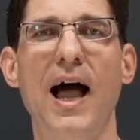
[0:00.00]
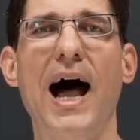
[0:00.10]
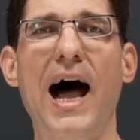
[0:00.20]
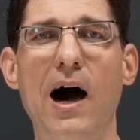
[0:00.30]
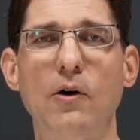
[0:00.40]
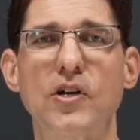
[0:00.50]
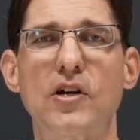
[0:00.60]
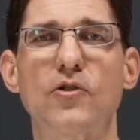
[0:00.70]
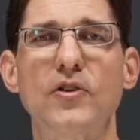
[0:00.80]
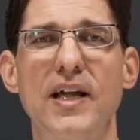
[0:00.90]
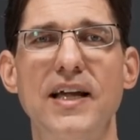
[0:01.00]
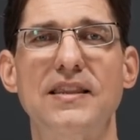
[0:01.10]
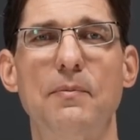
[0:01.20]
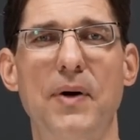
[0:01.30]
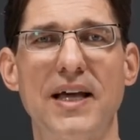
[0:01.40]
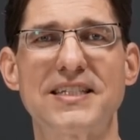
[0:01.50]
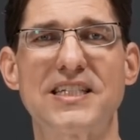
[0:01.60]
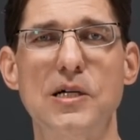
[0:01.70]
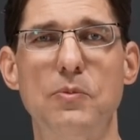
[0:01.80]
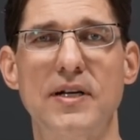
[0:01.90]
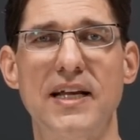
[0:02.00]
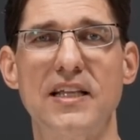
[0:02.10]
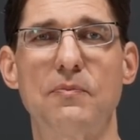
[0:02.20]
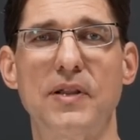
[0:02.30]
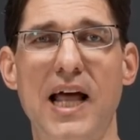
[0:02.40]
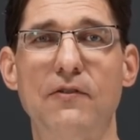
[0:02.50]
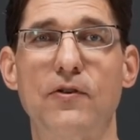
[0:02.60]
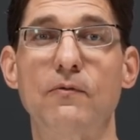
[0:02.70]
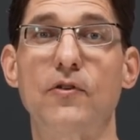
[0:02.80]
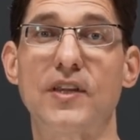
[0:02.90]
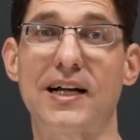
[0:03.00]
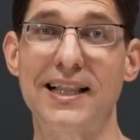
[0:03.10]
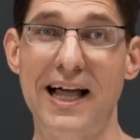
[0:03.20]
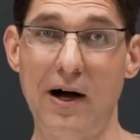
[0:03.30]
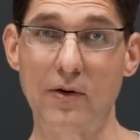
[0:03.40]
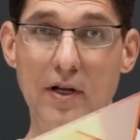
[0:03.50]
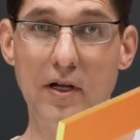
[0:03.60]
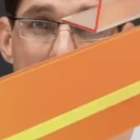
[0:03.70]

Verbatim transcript: How to create the best Kubernetes platform for the cloud.